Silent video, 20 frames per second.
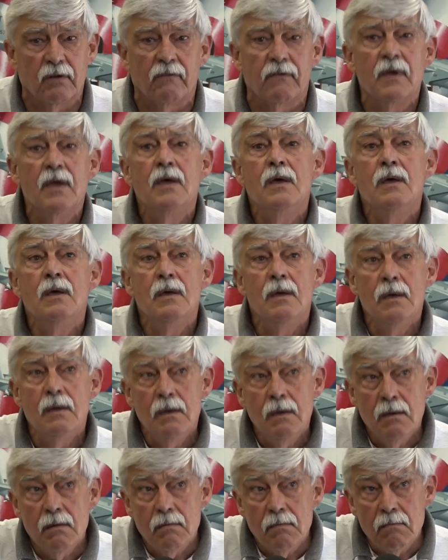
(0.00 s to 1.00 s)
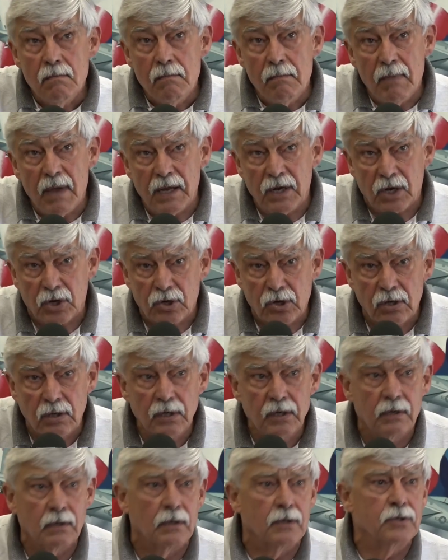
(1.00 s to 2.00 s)
have made it
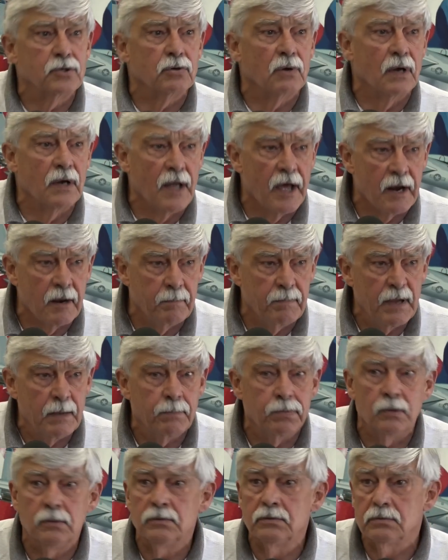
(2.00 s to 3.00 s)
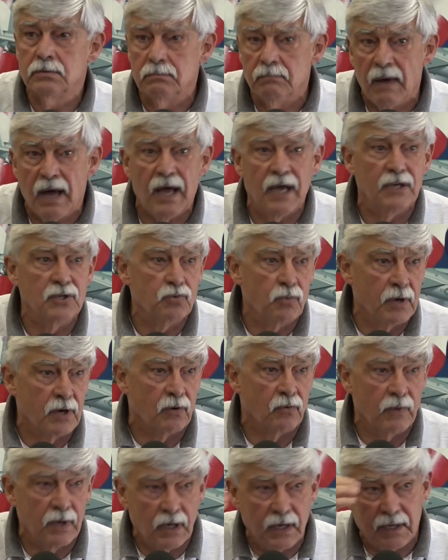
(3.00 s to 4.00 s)
clearer to a lot of people's mind what
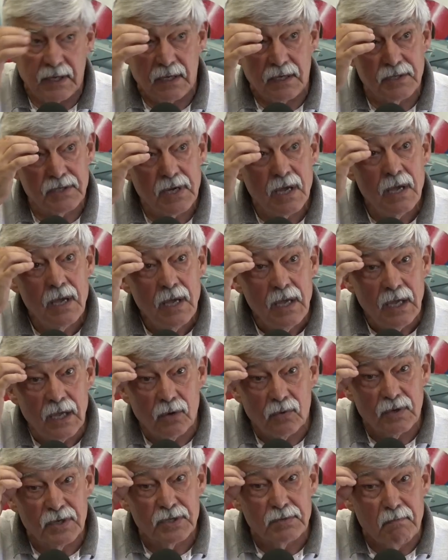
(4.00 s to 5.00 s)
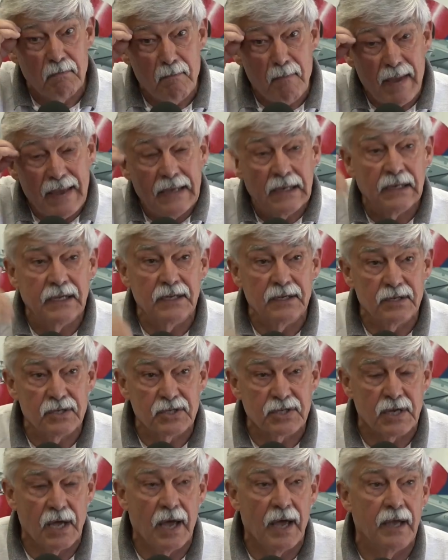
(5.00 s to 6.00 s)
it really is. It was mainly
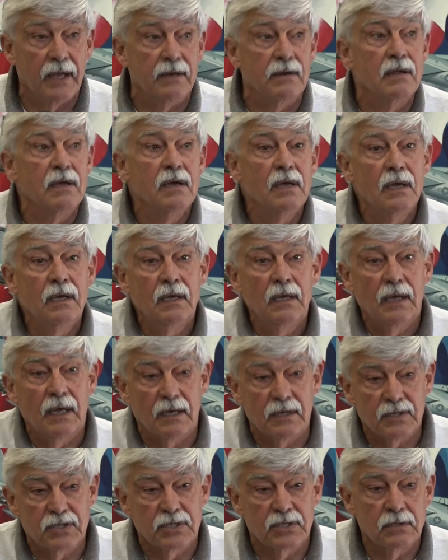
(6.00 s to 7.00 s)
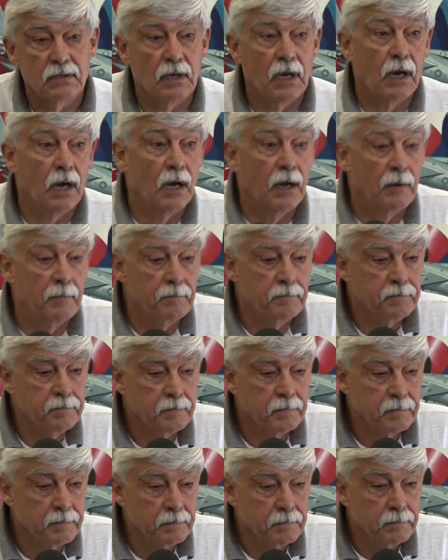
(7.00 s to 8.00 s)
designed as
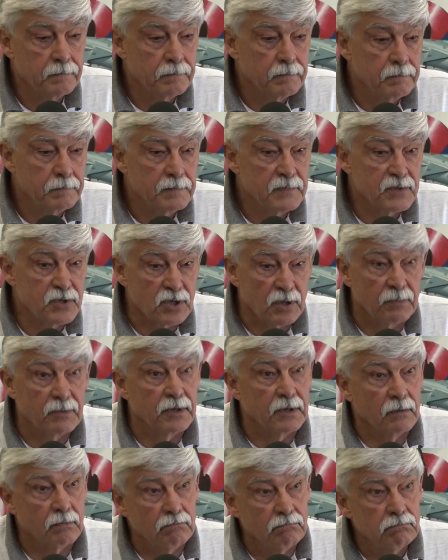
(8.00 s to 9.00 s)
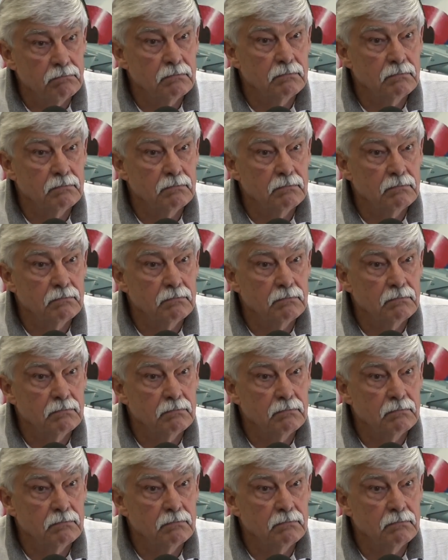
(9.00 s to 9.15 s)
someone to